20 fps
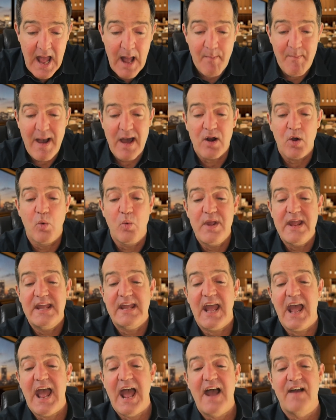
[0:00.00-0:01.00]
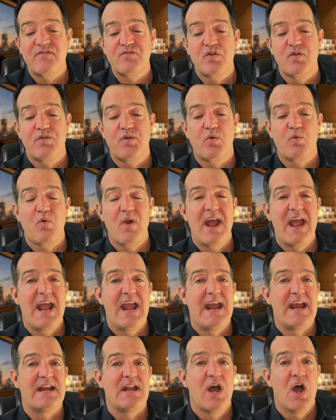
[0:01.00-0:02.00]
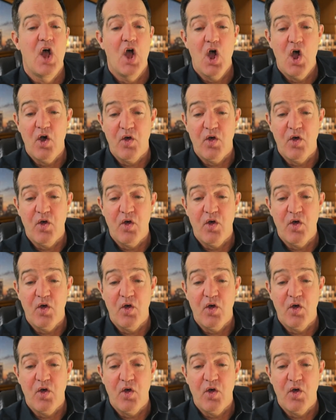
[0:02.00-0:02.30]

about a week after the raid.